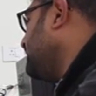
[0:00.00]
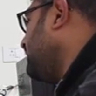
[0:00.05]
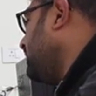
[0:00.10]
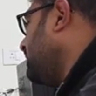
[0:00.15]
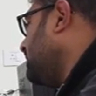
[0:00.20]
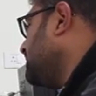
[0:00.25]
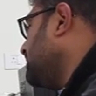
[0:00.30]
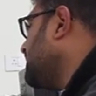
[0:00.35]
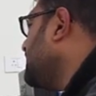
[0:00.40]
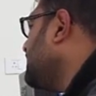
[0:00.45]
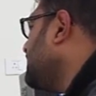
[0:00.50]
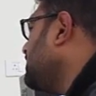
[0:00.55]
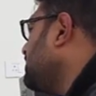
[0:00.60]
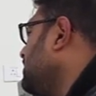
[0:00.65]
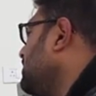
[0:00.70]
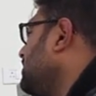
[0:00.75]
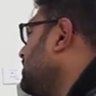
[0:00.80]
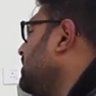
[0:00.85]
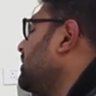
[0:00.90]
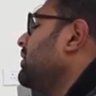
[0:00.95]
for
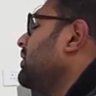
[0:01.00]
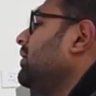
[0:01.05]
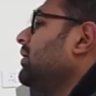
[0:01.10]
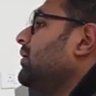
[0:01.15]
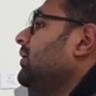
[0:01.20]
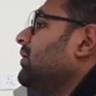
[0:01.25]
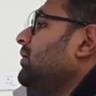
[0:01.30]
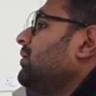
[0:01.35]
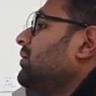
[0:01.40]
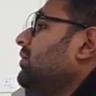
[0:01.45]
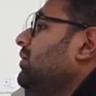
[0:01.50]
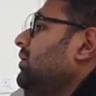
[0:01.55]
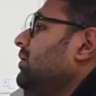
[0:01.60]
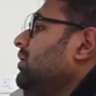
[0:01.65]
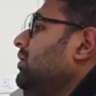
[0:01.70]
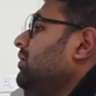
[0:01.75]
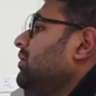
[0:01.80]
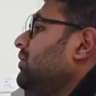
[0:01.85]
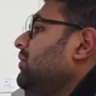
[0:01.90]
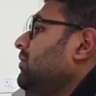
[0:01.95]
the
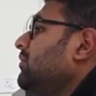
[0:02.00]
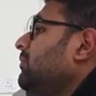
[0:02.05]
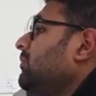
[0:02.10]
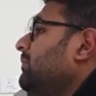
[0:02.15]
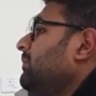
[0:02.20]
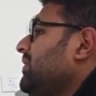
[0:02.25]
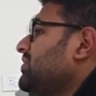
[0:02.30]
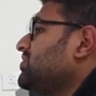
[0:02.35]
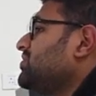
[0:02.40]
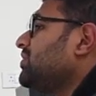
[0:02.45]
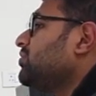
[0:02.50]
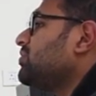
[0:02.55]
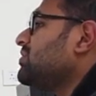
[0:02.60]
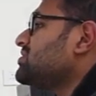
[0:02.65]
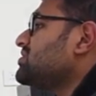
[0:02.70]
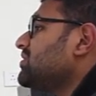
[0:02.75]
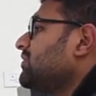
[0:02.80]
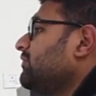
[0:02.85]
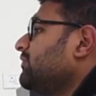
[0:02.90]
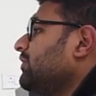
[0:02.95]
patient who
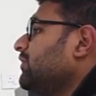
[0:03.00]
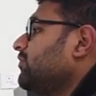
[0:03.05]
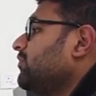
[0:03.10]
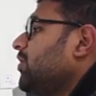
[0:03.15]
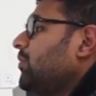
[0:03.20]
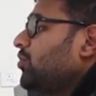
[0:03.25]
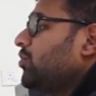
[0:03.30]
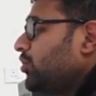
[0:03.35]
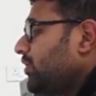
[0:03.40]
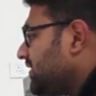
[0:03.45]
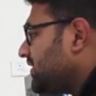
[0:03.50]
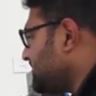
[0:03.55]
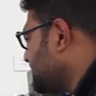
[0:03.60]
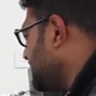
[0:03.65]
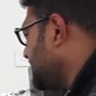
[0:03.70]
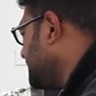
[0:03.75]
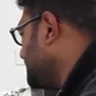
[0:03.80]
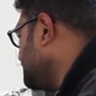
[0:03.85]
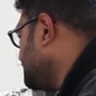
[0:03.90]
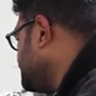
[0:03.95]
is suffering from
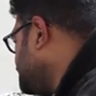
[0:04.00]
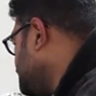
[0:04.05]
OSA.